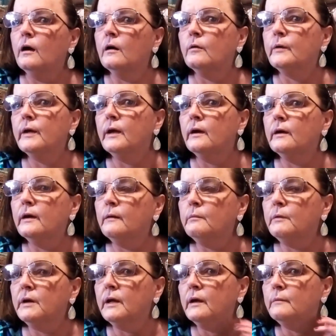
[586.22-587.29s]
Okay, I
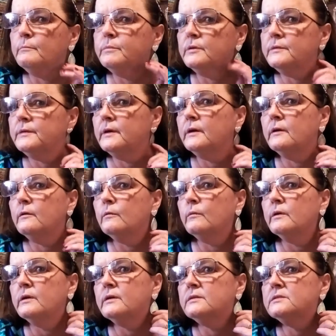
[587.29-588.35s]
went ahead and put the
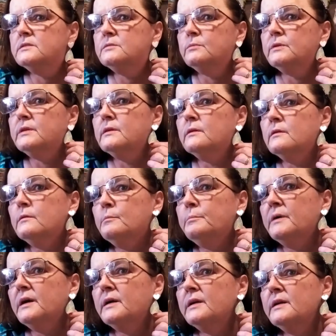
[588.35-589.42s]
earrings with the little
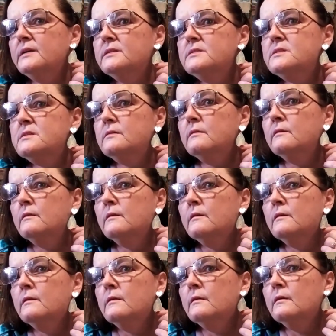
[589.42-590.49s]
bunnies
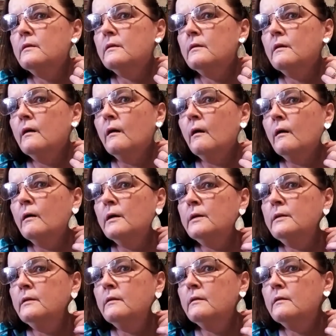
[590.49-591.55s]

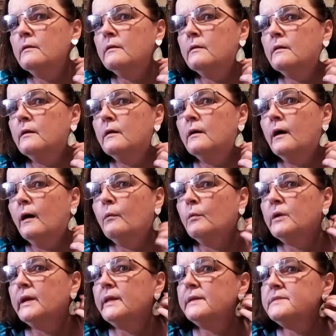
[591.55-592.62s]
on. I
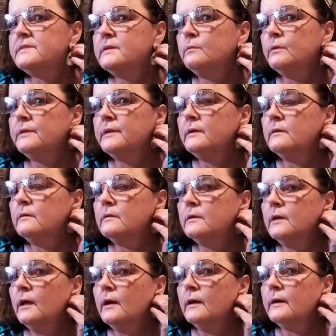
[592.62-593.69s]
wanted to see what they look
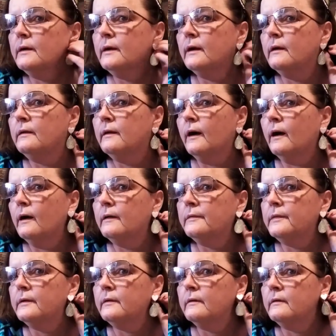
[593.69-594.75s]
like, and I, I
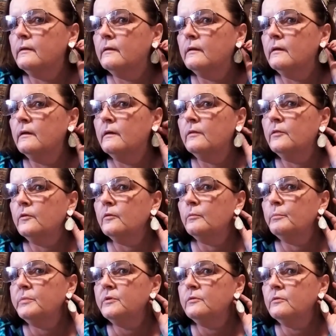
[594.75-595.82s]
think they're
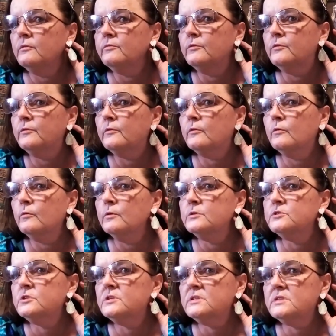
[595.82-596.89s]
beautiful. They're
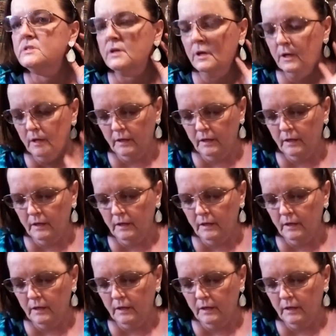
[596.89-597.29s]
gorgeous.